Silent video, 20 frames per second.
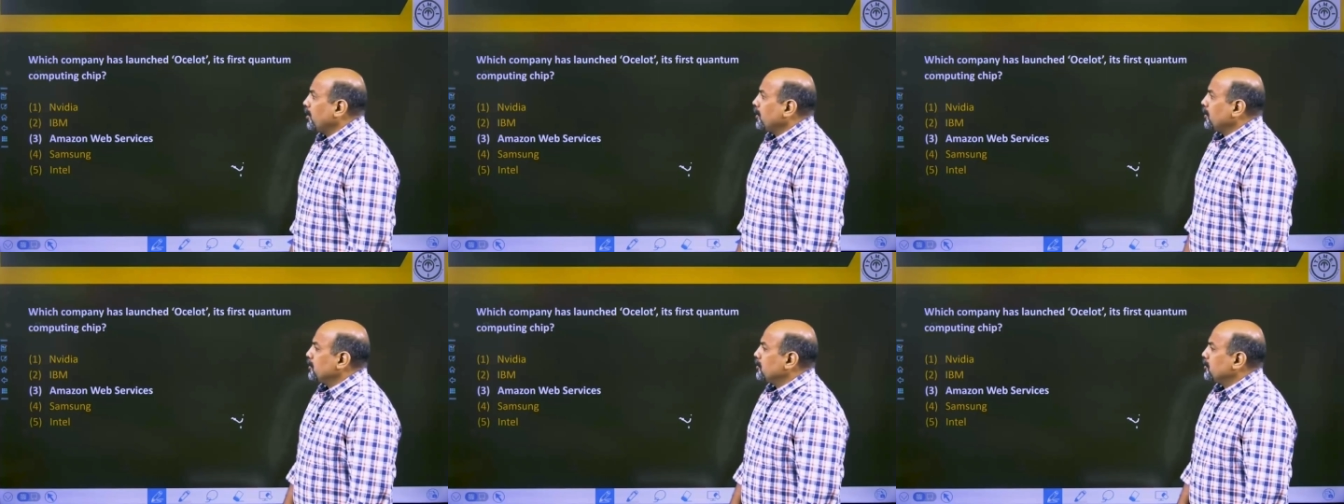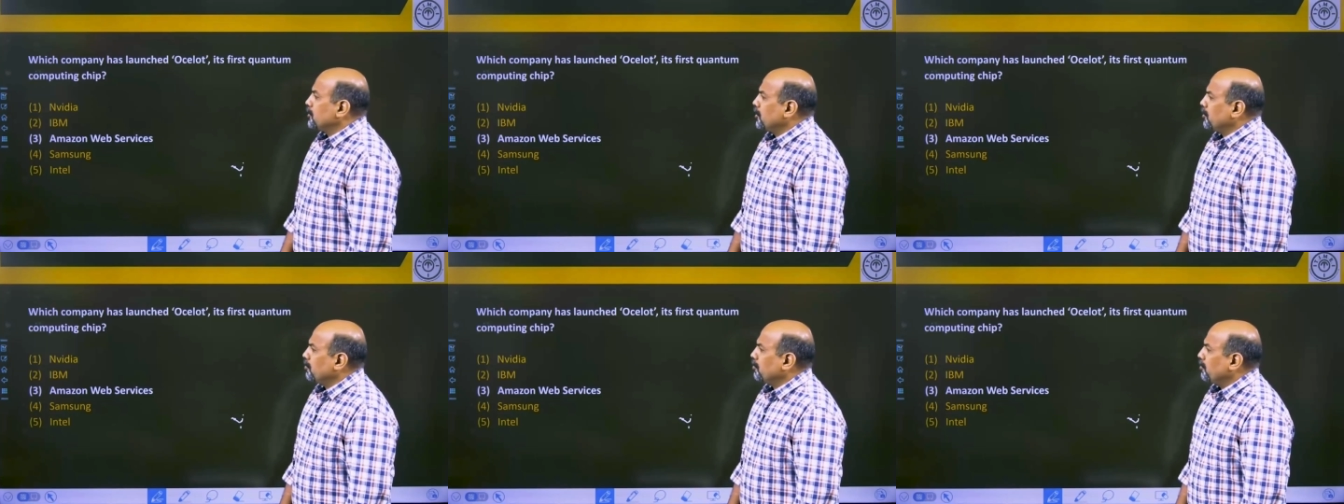
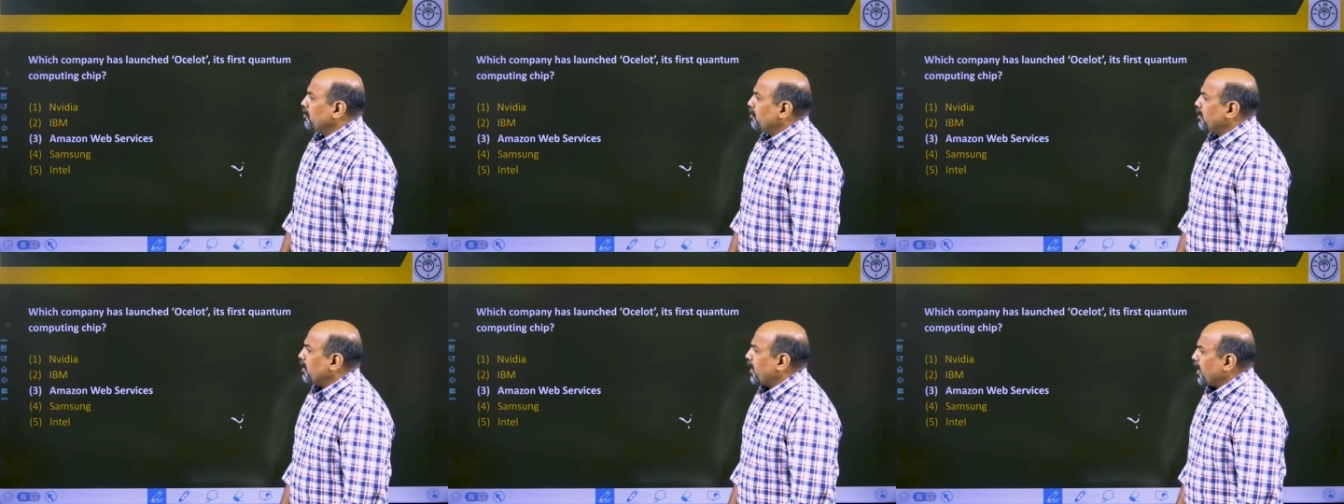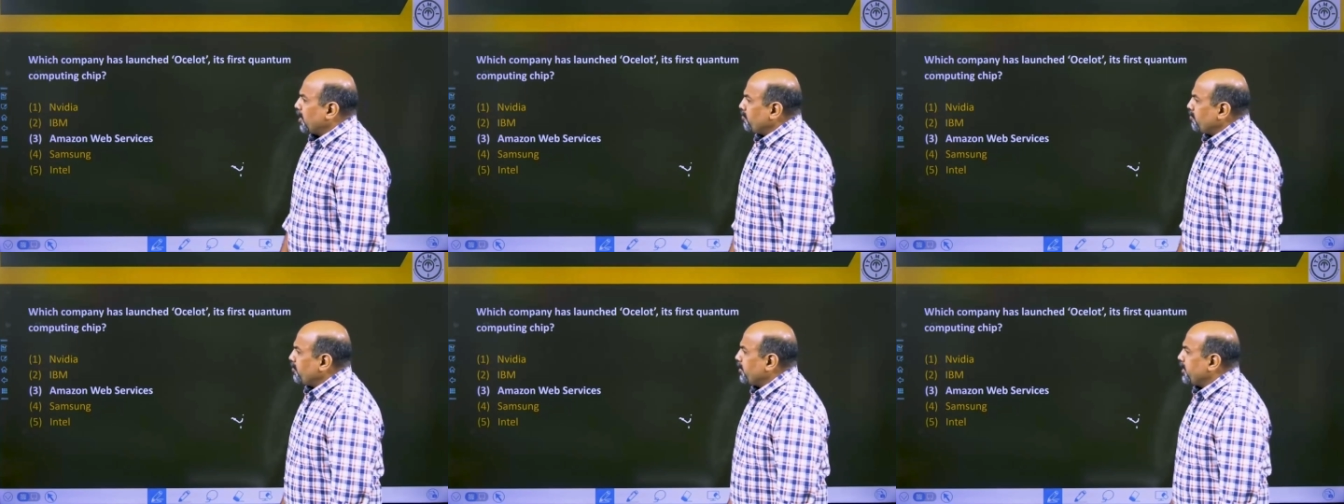So,
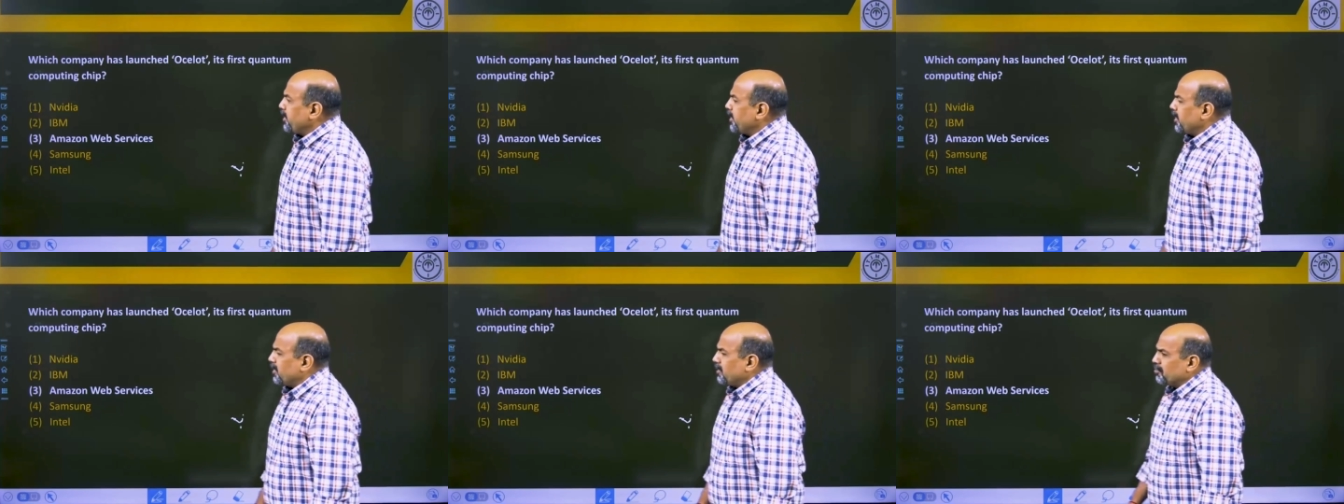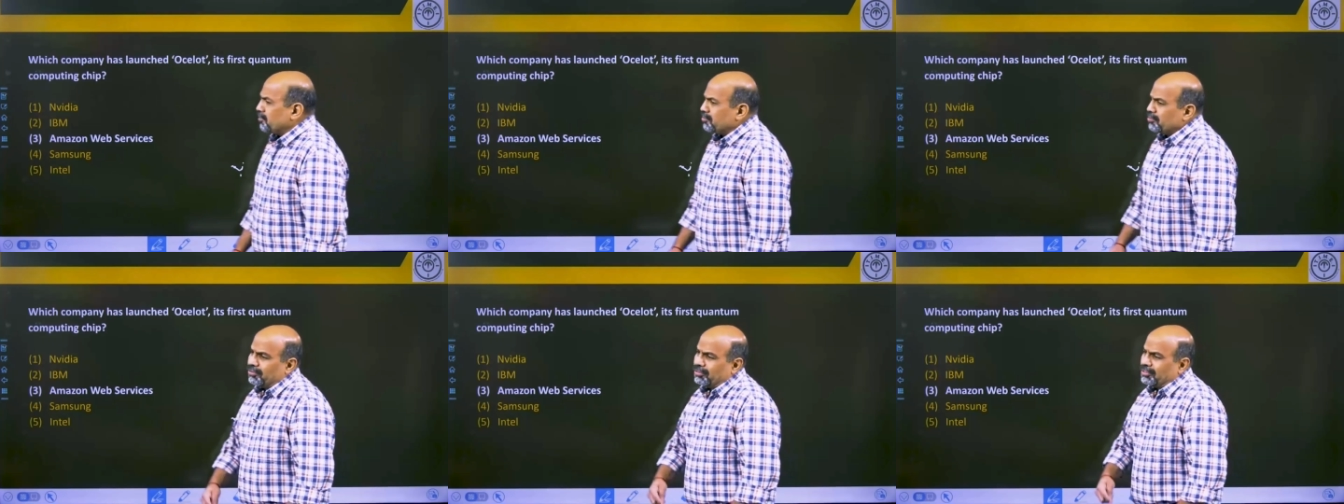NVIDIA,
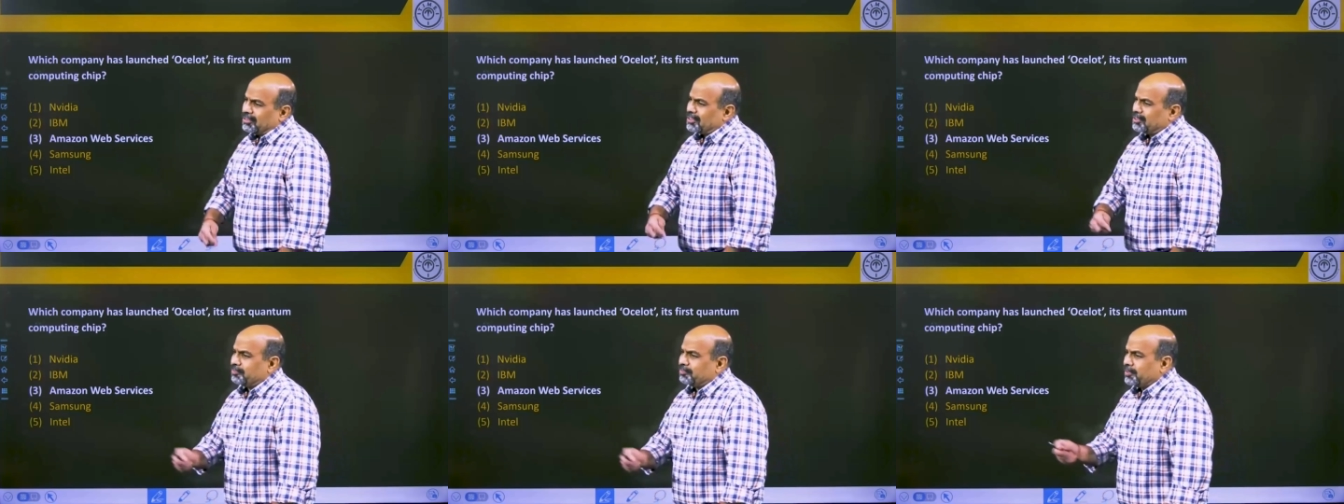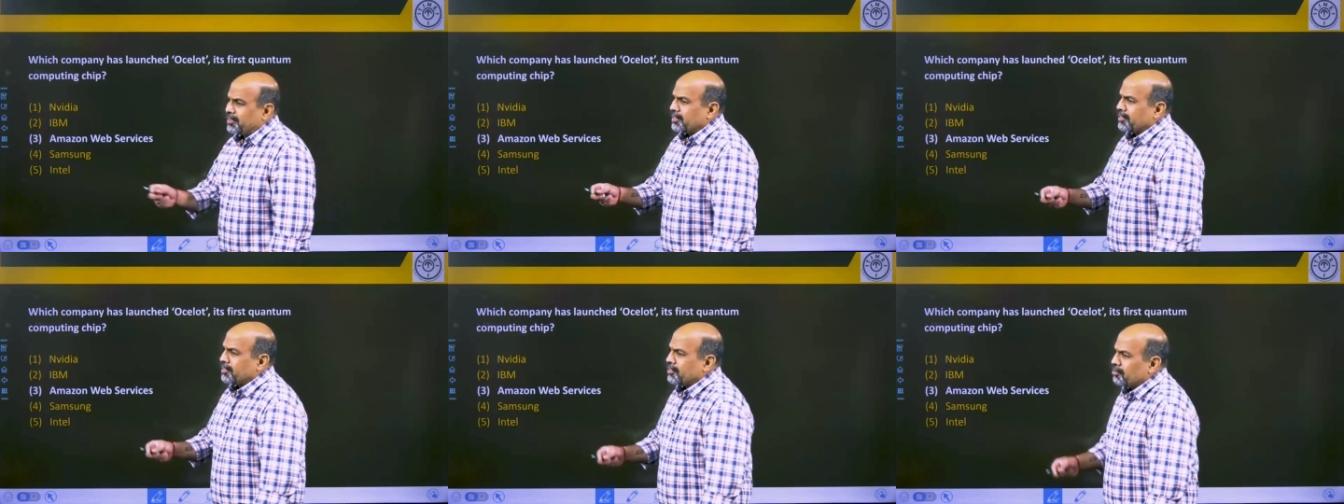it's
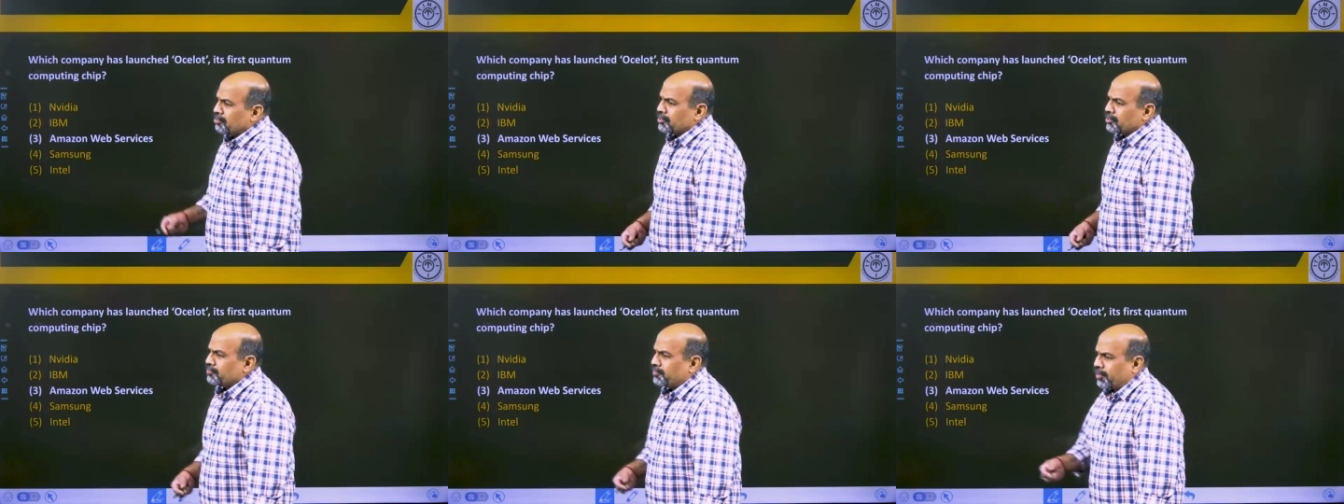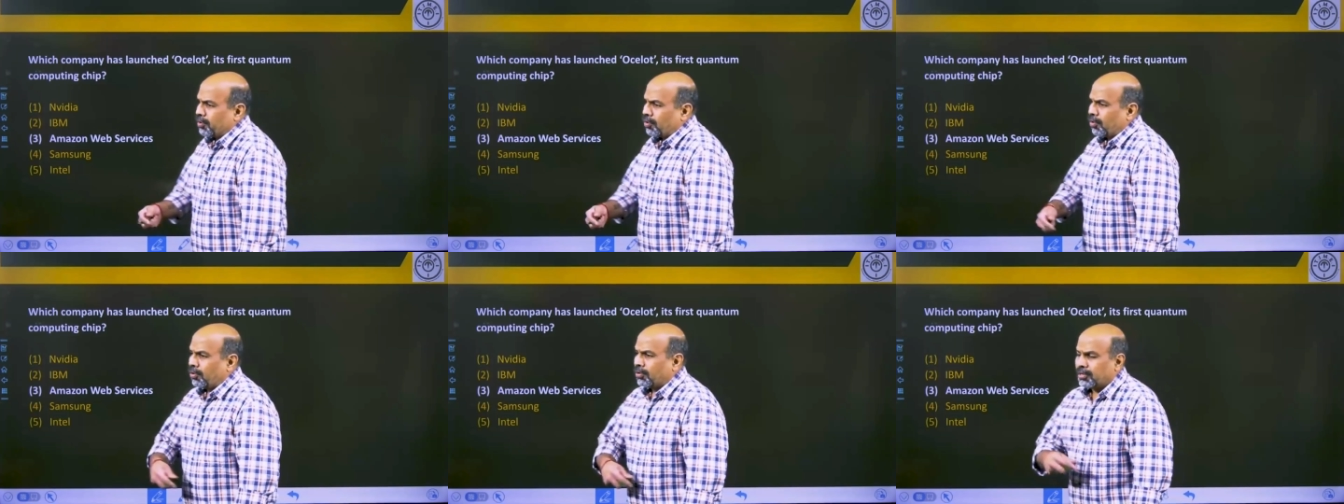been in news
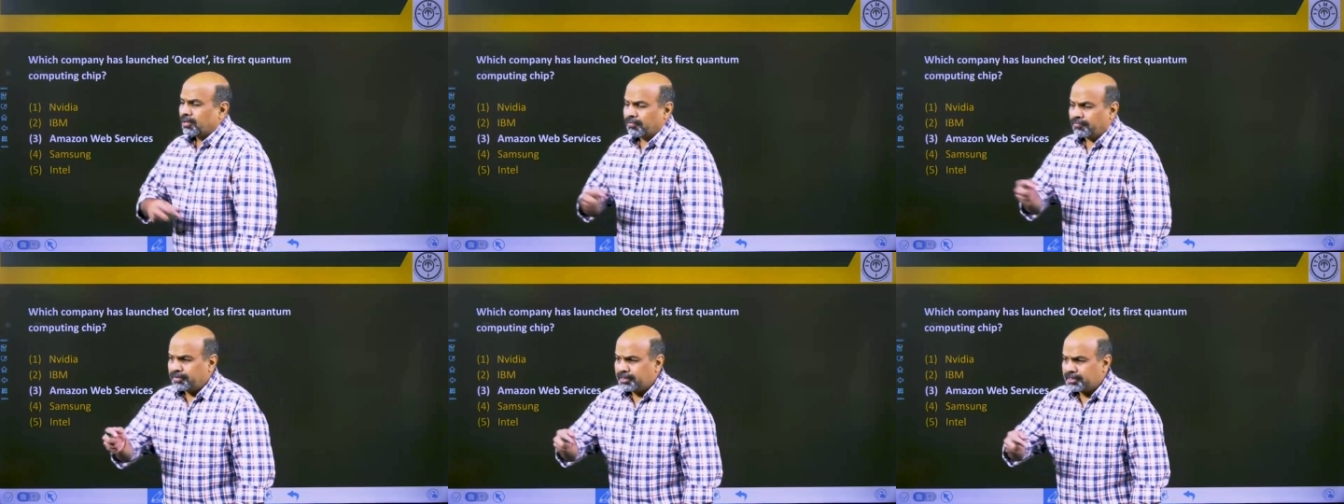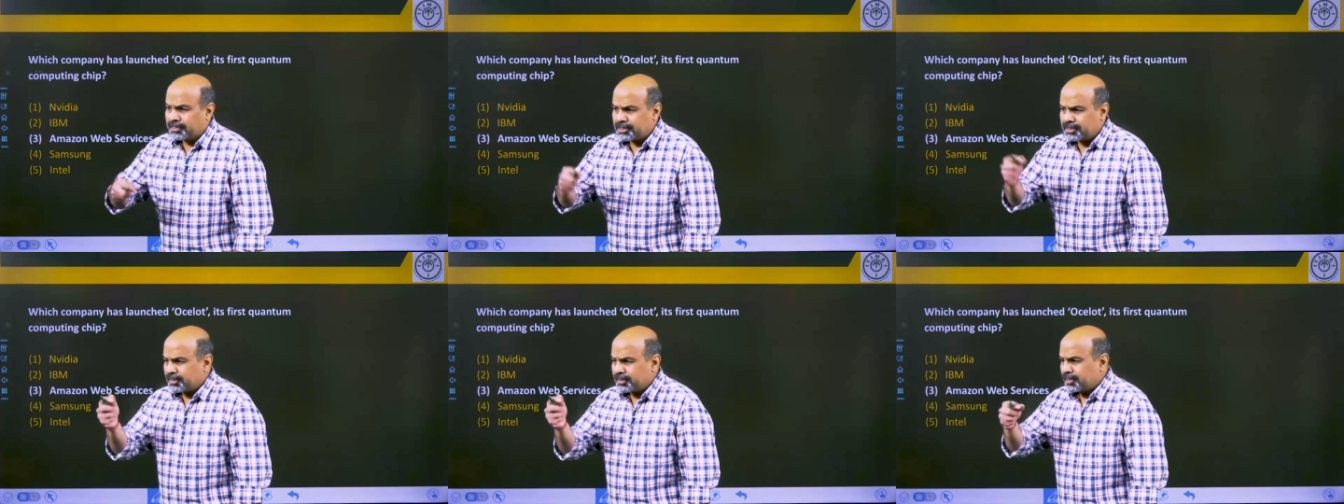for all of
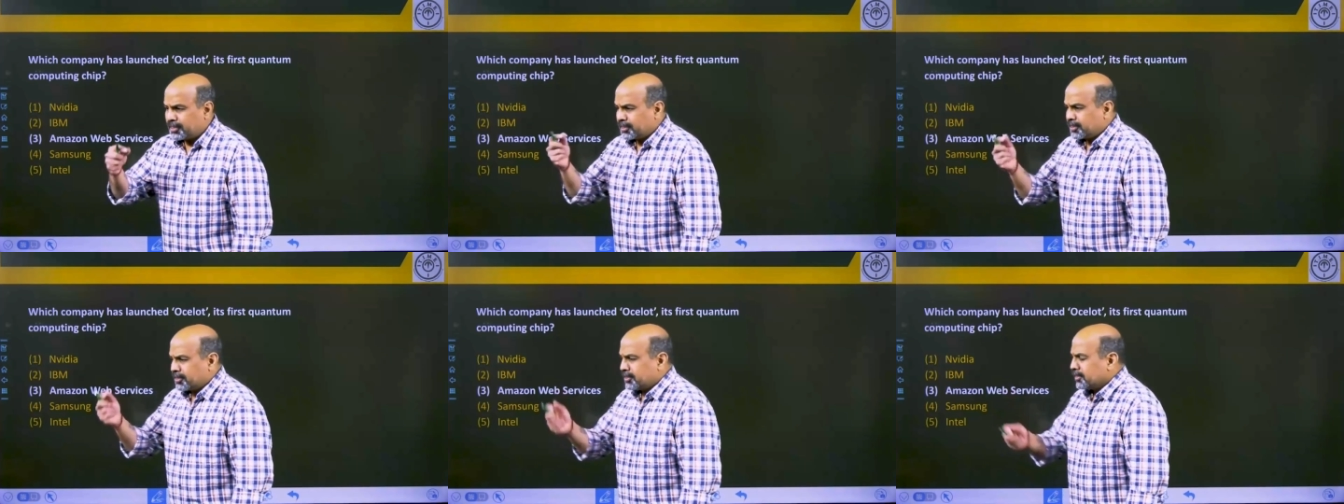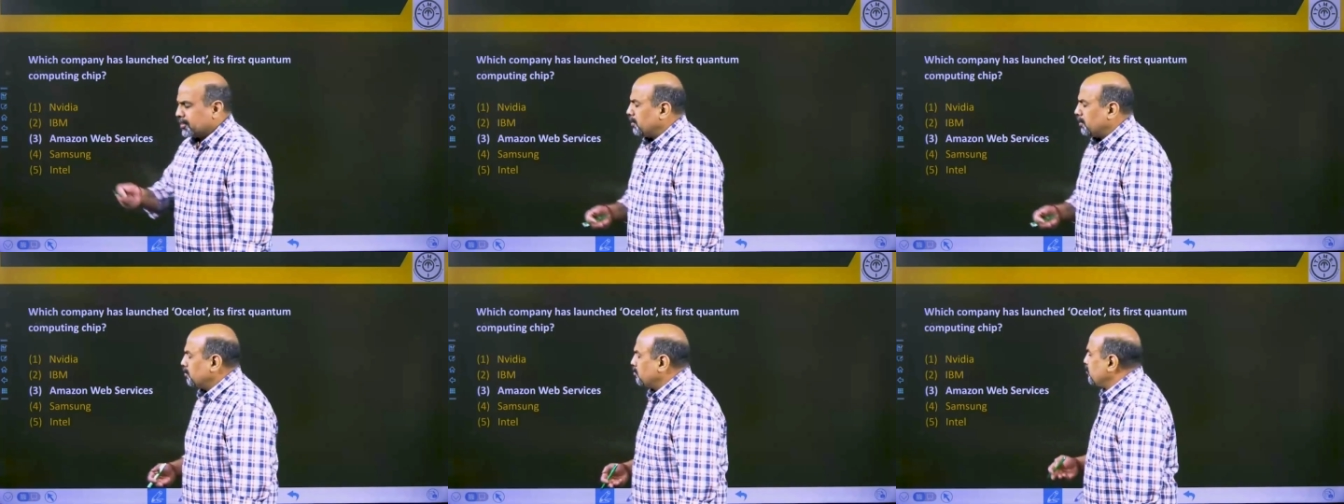its
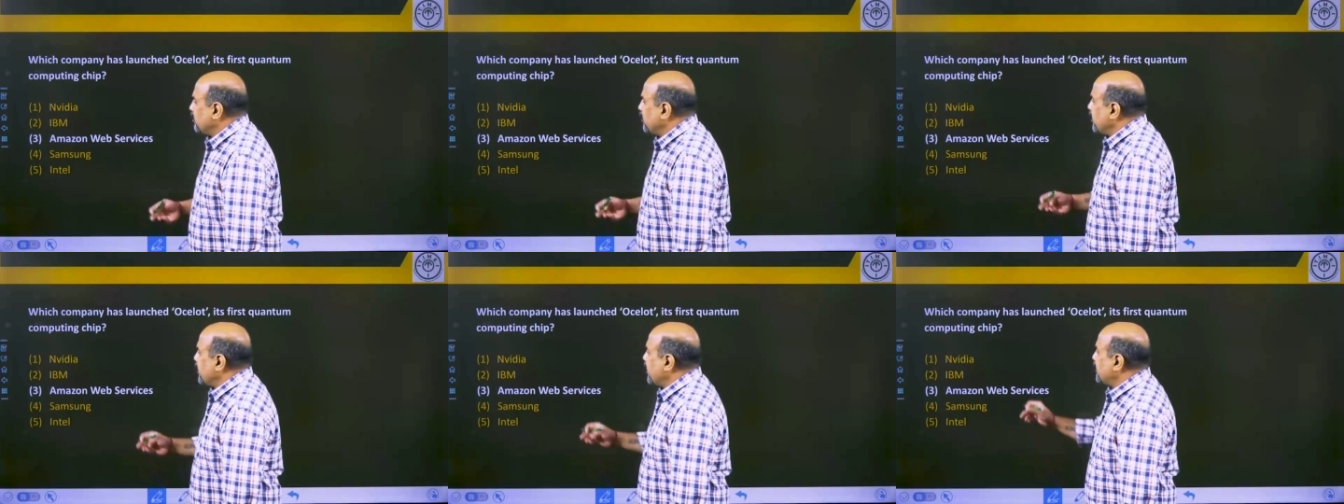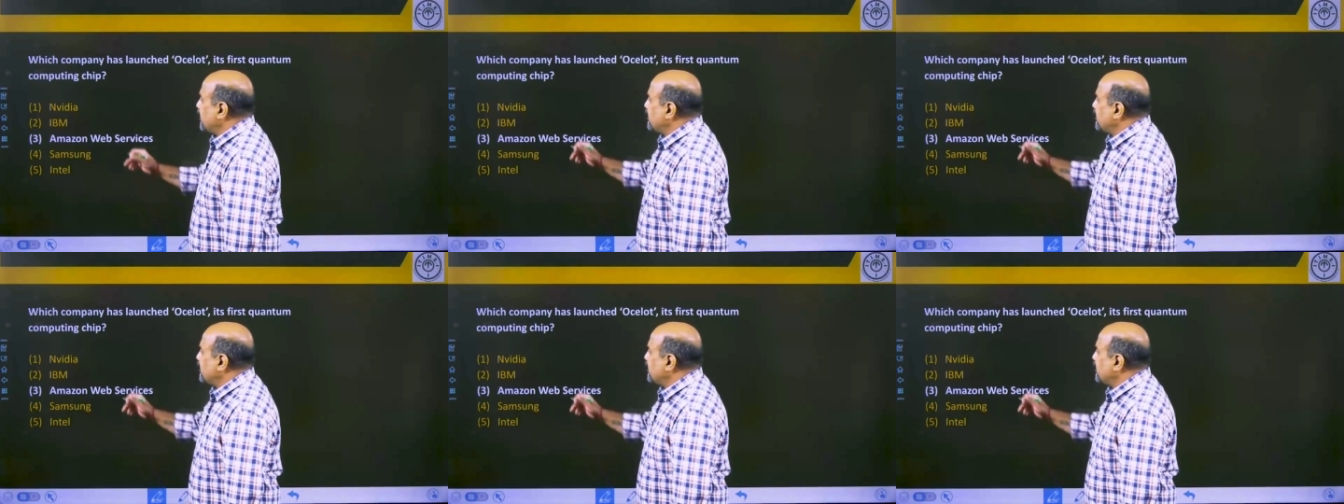AI